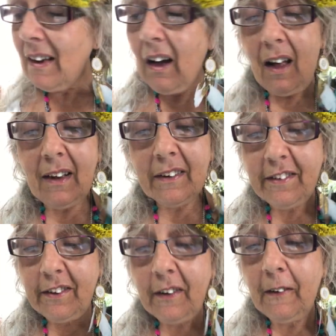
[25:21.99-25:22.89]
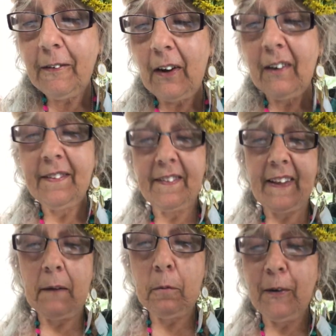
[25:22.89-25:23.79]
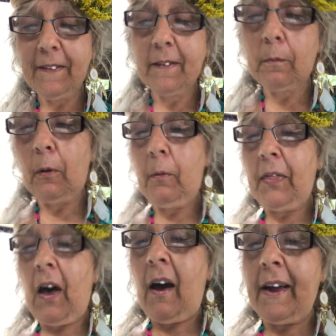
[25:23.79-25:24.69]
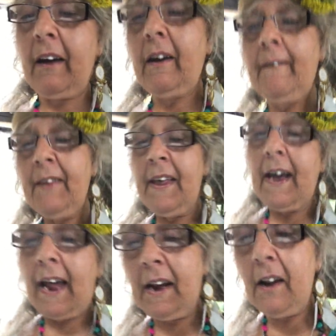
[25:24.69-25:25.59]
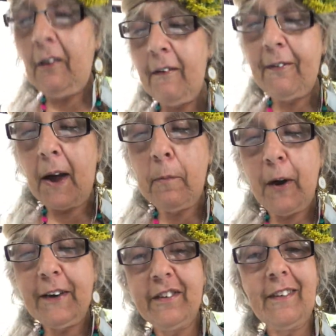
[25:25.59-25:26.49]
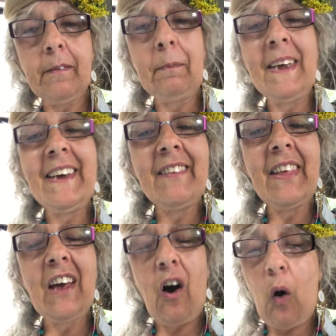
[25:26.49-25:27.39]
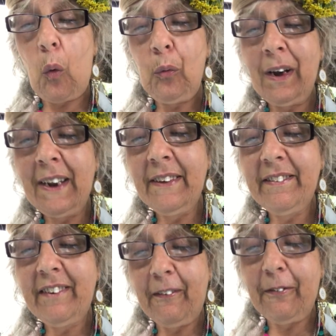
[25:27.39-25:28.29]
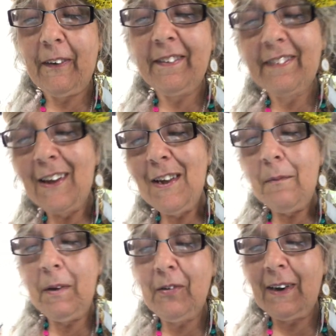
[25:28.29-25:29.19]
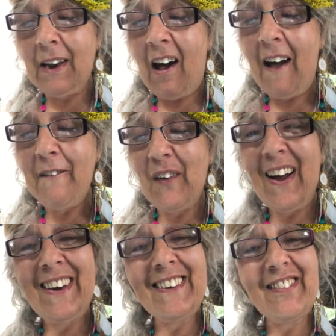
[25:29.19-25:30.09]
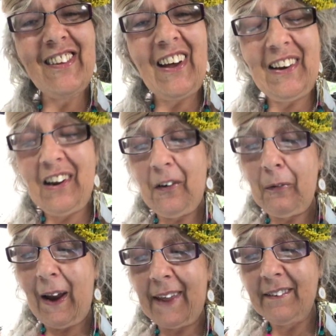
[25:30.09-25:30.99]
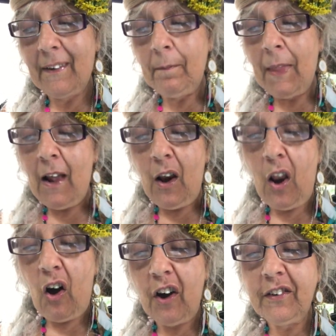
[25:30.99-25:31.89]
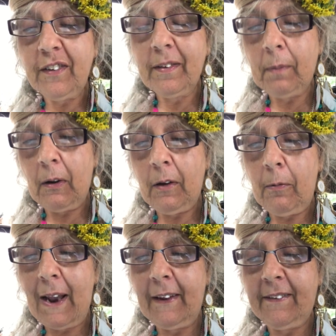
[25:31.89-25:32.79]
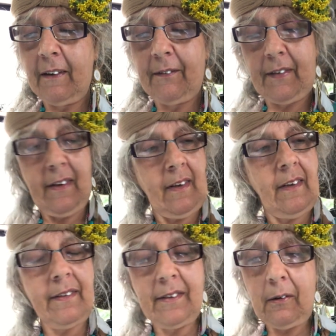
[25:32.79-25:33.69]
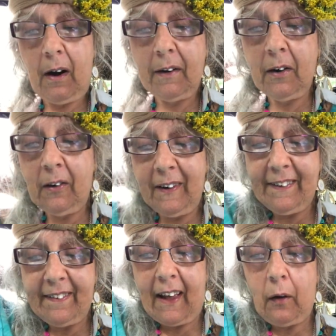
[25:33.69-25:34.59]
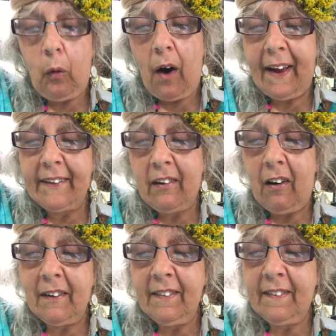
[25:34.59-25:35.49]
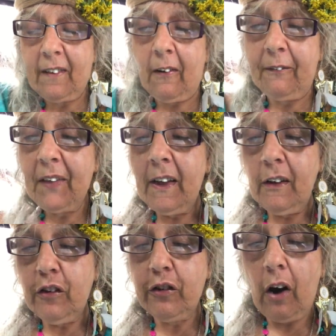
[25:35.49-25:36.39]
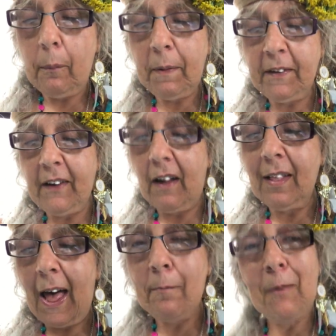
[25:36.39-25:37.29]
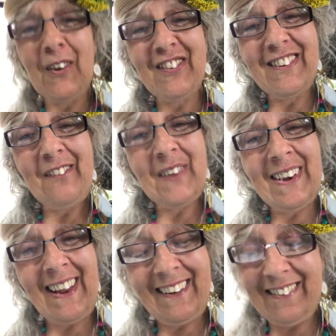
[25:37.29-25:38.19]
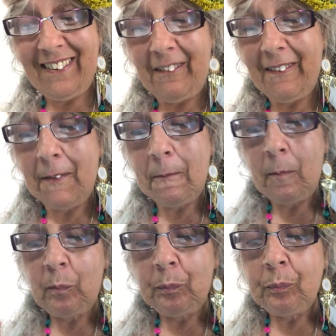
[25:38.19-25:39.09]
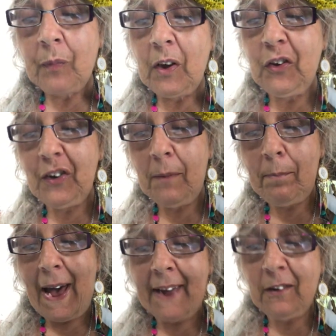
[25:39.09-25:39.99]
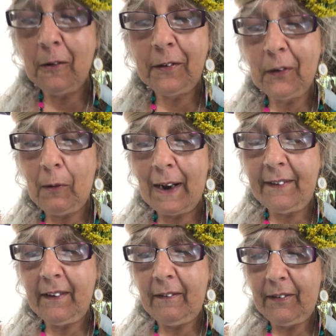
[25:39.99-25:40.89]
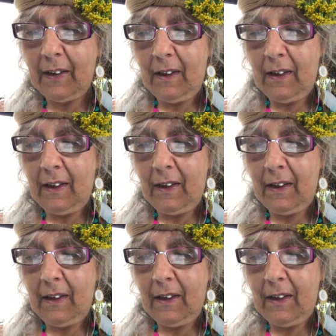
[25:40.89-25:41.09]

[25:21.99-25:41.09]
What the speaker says: Color too follows the same principle, with higher and lower vibrations being the only difference between high violet and low red. Large and small are relative. So are noise and quiet, hard and soft, sharp and dull, and positive and negative. Good and bad are also relative.